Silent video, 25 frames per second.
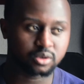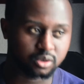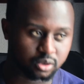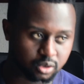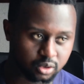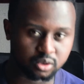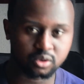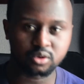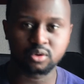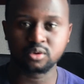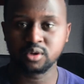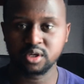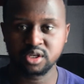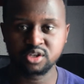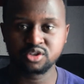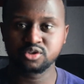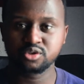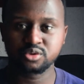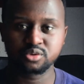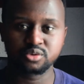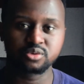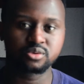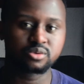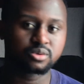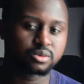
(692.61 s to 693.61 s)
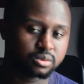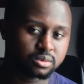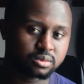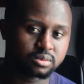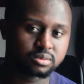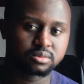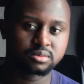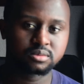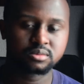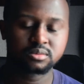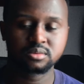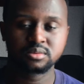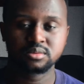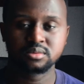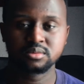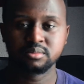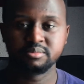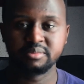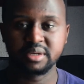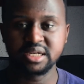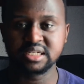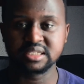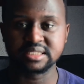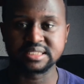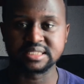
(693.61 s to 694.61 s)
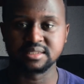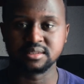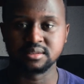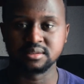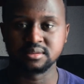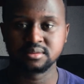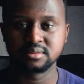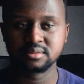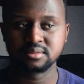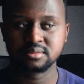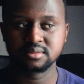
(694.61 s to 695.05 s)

go into medicine.